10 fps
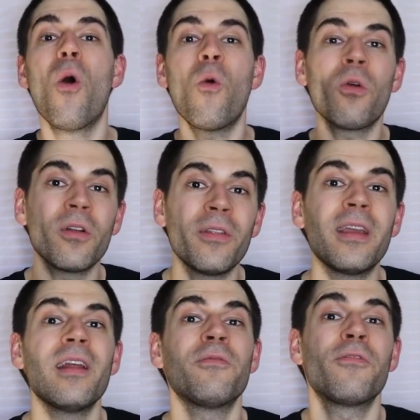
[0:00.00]
Or are they
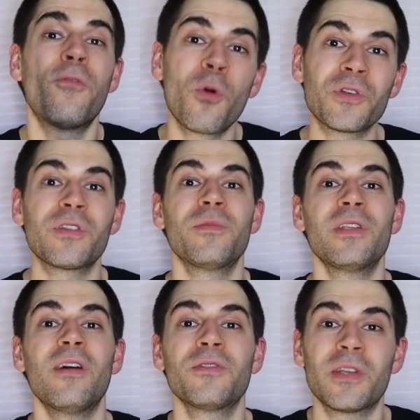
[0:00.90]
going to force
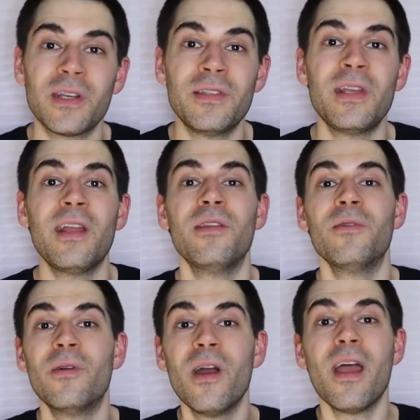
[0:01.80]
themselves to
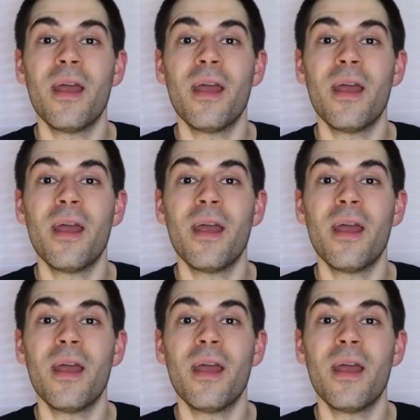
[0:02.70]
continue